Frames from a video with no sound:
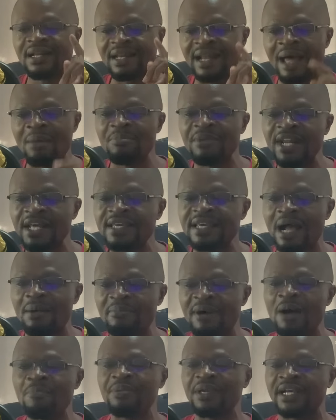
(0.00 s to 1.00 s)
Lamine
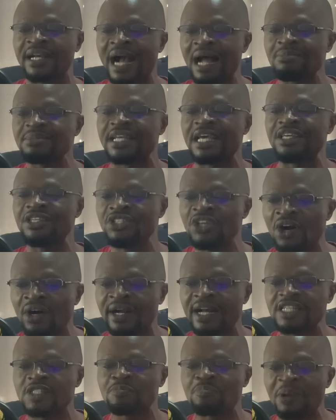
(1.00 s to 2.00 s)
Yamal becomes the
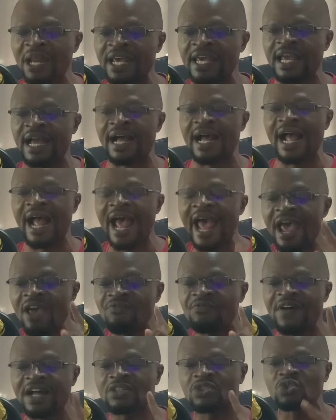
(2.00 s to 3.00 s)
youngest player
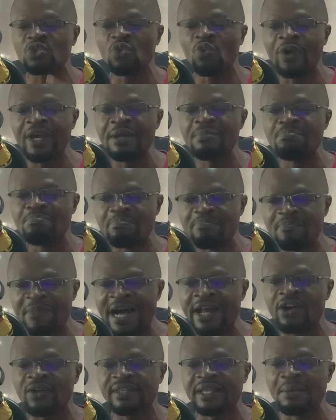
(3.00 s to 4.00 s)
ever to win
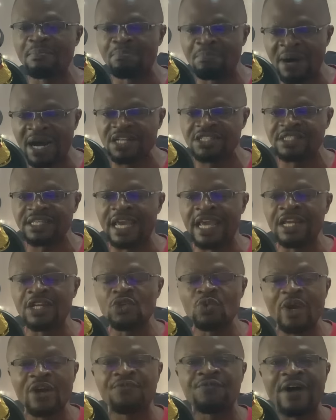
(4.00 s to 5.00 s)
Man of the Match in
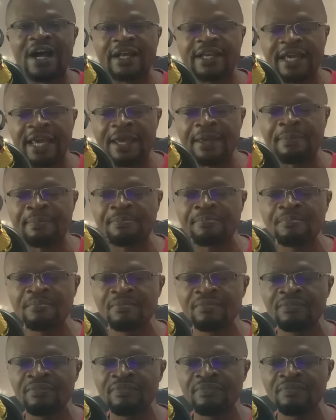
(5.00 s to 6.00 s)
UEFA game.
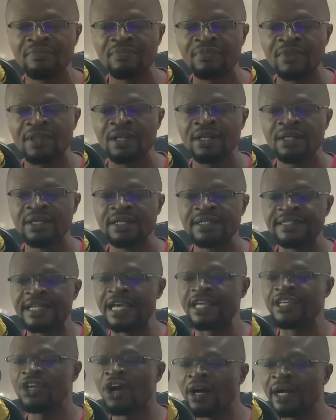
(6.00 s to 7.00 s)

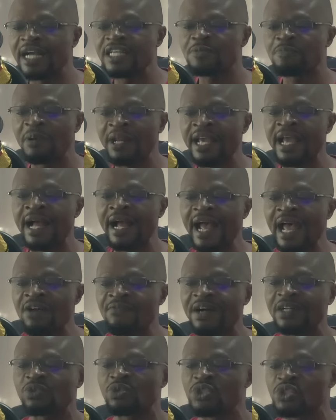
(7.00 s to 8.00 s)
The youngest player
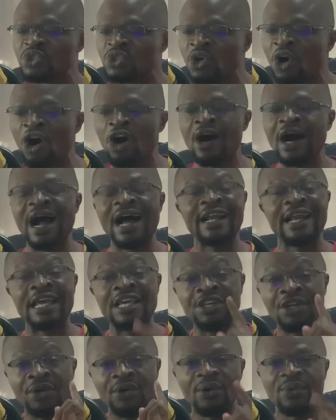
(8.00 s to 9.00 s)
ever to score at the
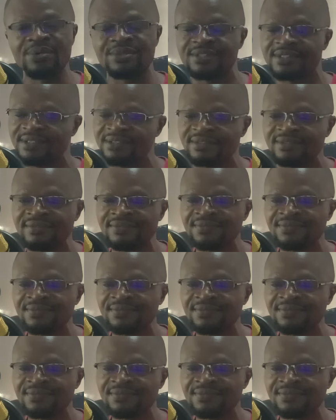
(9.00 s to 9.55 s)
Euros.